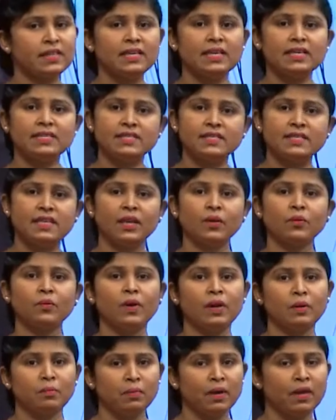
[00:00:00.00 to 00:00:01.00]
Let us take
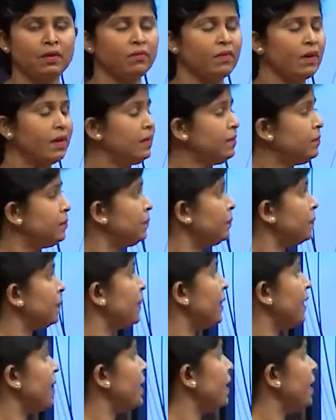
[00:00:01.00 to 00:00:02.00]
one by one.
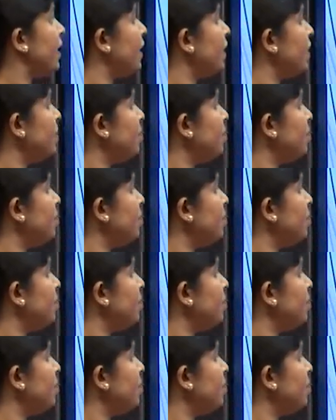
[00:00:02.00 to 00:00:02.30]
A